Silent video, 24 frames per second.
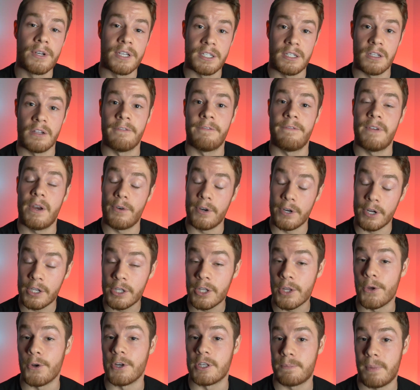still very
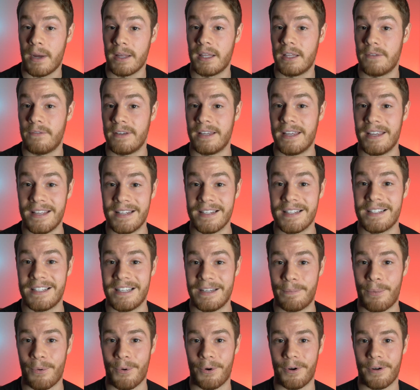close by living in
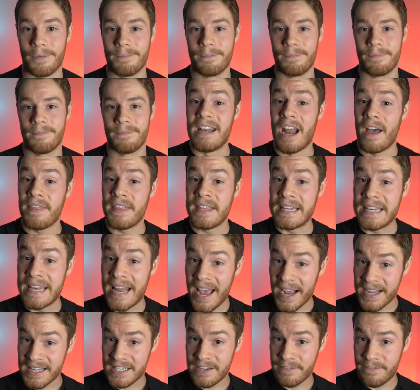Seaport. Now, the
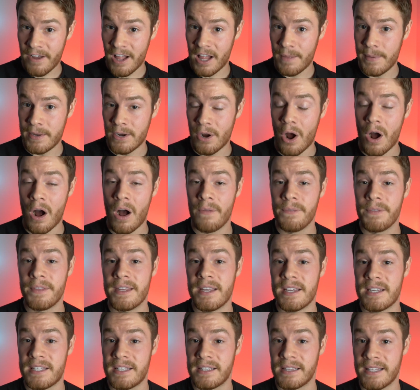next development on
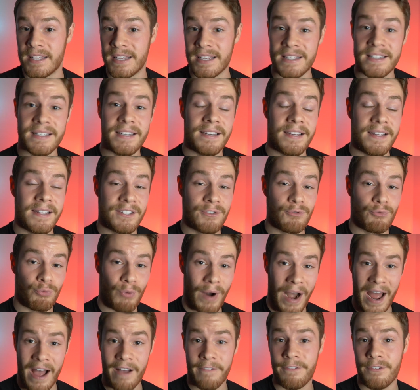this list is
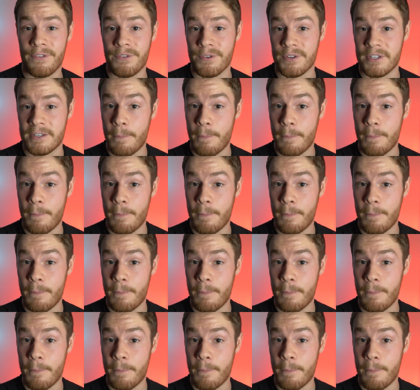Raffles